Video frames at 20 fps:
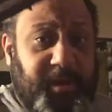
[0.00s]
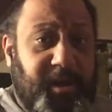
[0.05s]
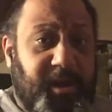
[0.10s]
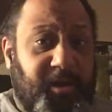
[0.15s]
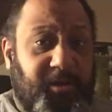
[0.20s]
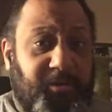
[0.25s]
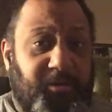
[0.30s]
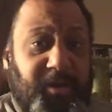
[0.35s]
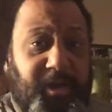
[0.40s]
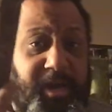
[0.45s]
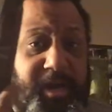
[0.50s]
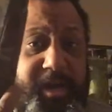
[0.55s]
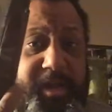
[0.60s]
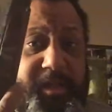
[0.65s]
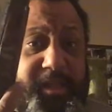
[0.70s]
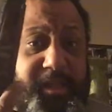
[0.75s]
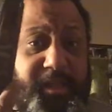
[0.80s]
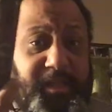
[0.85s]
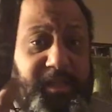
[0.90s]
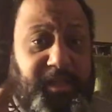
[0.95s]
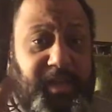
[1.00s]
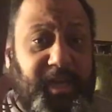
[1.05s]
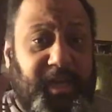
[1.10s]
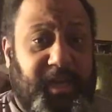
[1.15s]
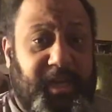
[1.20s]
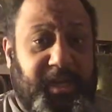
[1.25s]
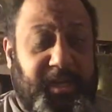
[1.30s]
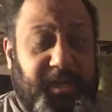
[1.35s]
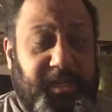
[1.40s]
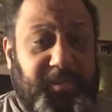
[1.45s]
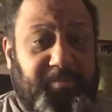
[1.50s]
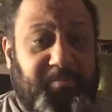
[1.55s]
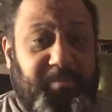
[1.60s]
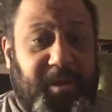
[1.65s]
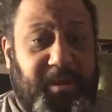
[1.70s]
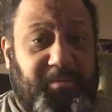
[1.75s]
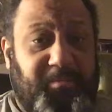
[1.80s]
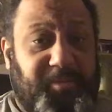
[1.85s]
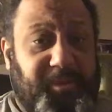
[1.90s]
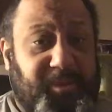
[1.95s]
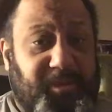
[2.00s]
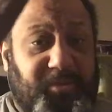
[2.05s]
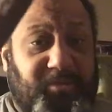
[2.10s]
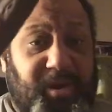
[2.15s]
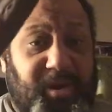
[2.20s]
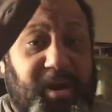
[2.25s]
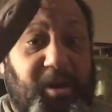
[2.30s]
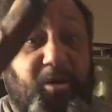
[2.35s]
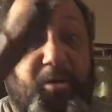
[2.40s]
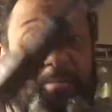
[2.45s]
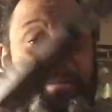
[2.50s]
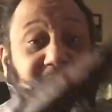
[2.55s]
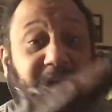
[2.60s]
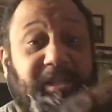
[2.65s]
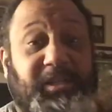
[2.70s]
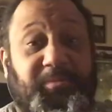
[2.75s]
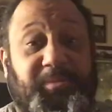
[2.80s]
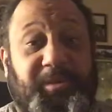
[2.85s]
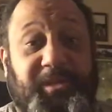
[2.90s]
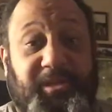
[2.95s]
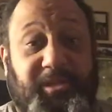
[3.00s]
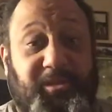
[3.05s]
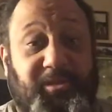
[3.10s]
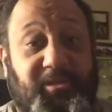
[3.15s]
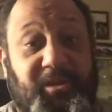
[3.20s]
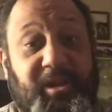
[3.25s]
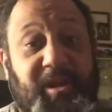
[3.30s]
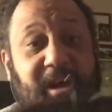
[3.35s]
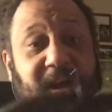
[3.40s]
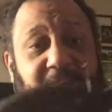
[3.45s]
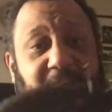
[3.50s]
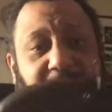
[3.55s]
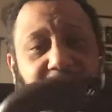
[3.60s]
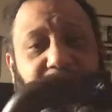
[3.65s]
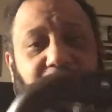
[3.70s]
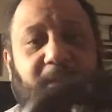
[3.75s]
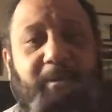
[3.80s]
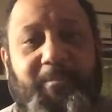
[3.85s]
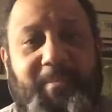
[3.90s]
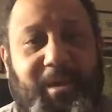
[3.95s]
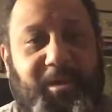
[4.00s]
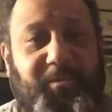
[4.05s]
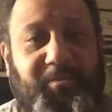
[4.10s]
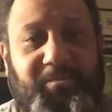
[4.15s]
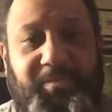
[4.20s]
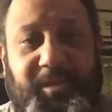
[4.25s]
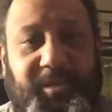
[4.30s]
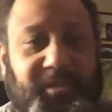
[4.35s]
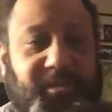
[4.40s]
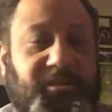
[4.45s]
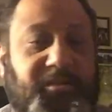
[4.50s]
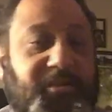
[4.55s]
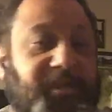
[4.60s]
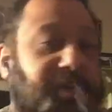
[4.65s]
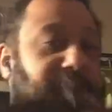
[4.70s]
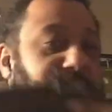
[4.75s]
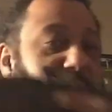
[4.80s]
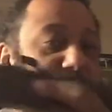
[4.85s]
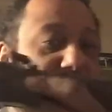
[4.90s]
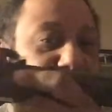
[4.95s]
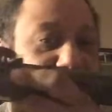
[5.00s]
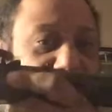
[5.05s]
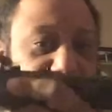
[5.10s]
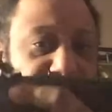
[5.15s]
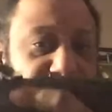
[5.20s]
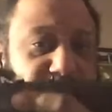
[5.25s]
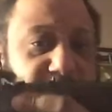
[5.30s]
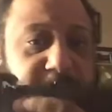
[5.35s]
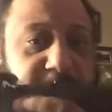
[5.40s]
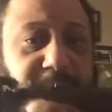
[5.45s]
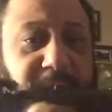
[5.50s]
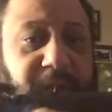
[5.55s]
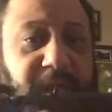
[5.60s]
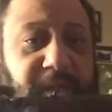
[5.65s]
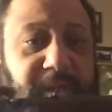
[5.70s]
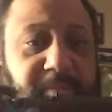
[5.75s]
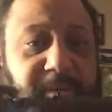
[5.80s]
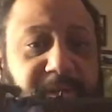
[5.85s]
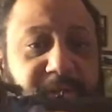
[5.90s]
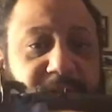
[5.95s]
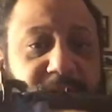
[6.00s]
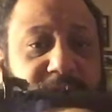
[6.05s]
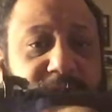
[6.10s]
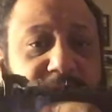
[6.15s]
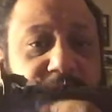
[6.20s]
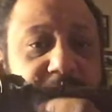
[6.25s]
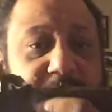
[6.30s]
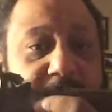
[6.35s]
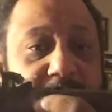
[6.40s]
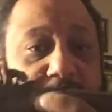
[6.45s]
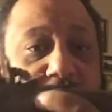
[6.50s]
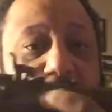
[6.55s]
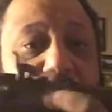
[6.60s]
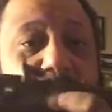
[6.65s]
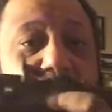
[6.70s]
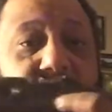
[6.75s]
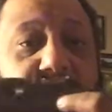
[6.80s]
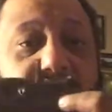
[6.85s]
go. This mountain pistol plains pistol. I call it mountain pistol, but it's my plains pistol right here.